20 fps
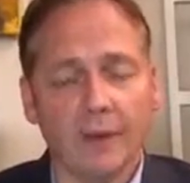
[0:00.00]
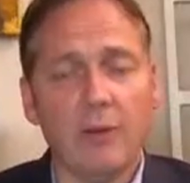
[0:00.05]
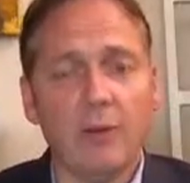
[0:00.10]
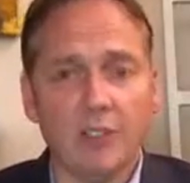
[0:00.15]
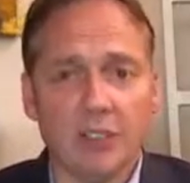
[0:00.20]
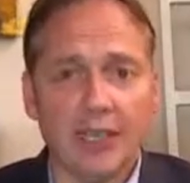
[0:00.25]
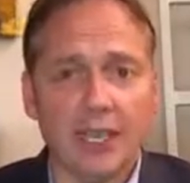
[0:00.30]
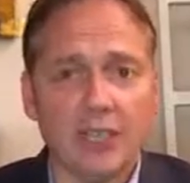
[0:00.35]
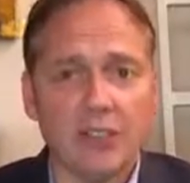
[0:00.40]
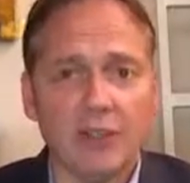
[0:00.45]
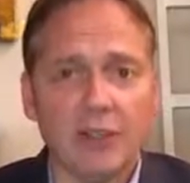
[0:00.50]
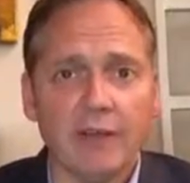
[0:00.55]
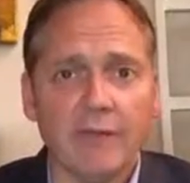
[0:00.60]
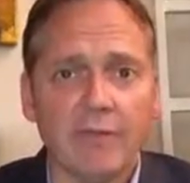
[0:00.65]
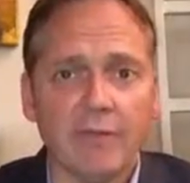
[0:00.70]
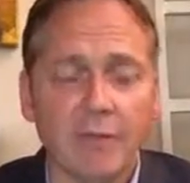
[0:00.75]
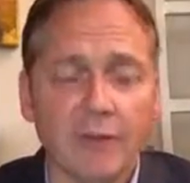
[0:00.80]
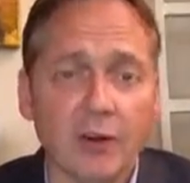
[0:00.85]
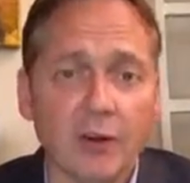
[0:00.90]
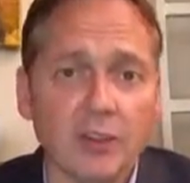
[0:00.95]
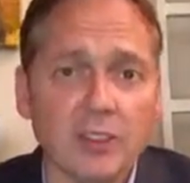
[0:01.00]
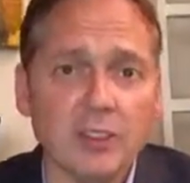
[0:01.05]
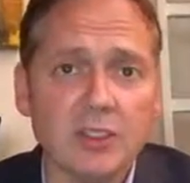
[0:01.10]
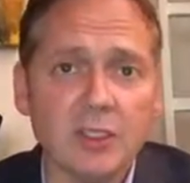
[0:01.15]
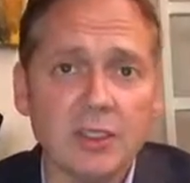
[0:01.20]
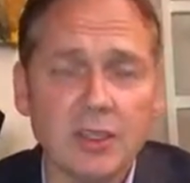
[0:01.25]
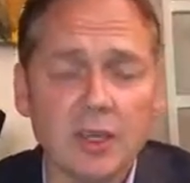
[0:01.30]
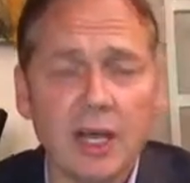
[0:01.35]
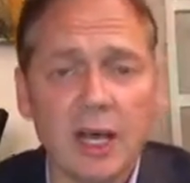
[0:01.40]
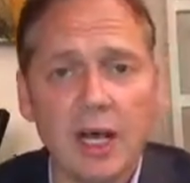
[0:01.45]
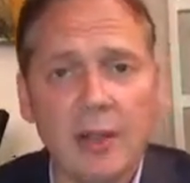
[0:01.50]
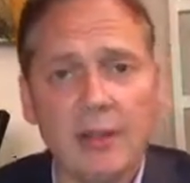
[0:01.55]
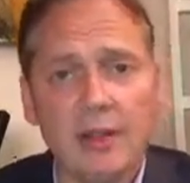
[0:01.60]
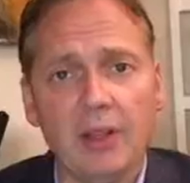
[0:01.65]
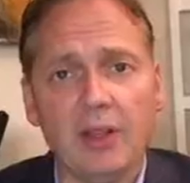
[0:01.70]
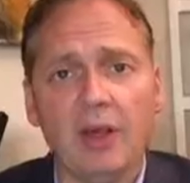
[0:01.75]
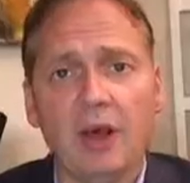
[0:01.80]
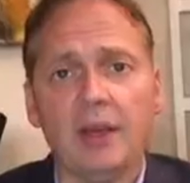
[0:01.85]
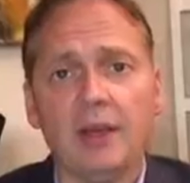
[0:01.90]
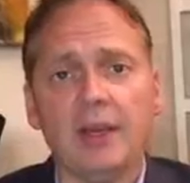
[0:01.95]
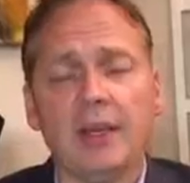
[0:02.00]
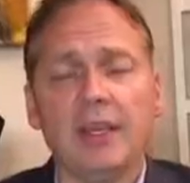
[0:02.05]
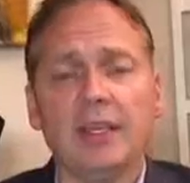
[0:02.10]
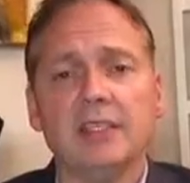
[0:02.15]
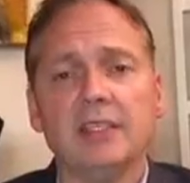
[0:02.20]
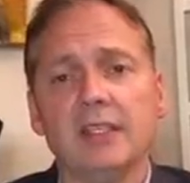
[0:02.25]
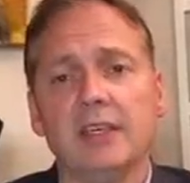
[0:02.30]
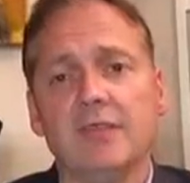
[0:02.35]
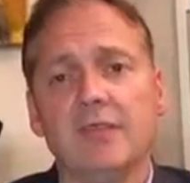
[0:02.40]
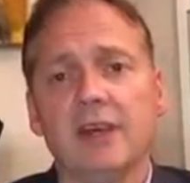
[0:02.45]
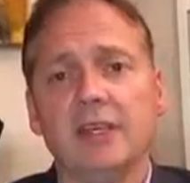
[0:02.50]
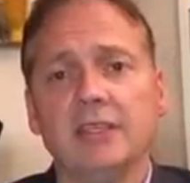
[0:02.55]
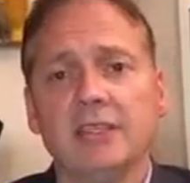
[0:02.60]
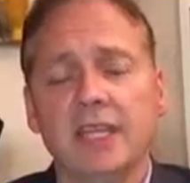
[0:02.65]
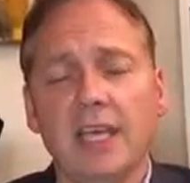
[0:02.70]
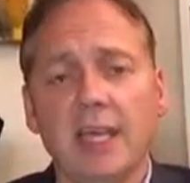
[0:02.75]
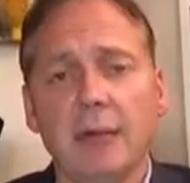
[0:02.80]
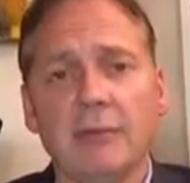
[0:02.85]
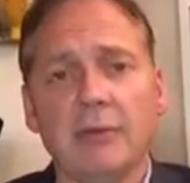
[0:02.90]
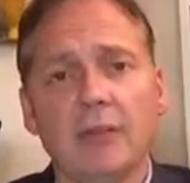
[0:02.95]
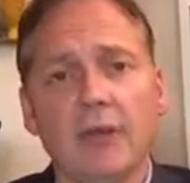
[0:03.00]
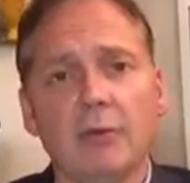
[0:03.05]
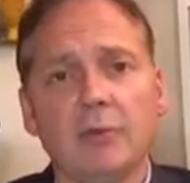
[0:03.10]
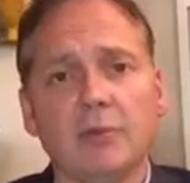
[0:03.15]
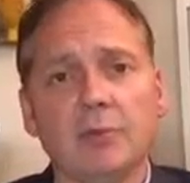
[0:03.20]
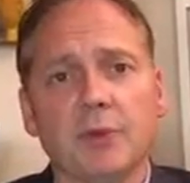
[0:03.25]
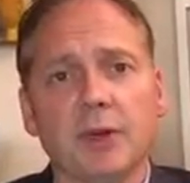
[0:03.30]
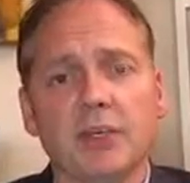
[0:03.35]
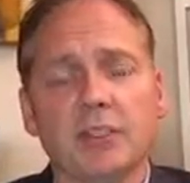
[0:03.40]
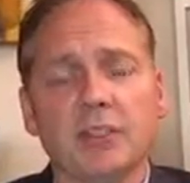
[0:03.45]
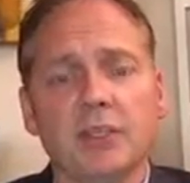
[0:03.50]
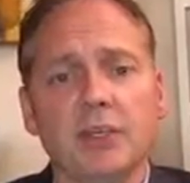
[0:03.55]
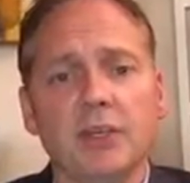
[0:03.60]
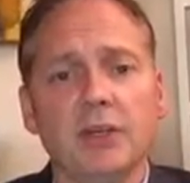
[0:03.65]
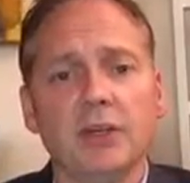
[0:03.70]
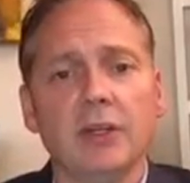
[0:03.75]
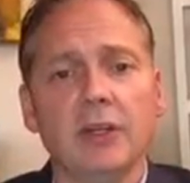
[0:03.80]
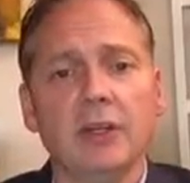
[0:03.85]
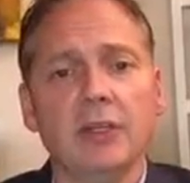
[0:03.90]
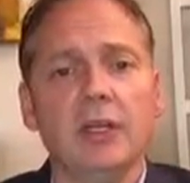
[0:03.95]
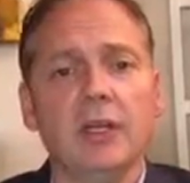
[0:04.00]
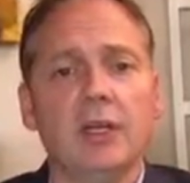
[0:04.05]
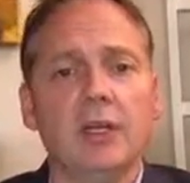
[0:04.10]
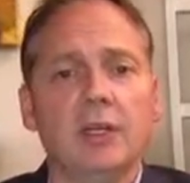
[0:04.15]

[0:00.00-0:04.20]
was actually the first common law case of attempt that was prosecuted.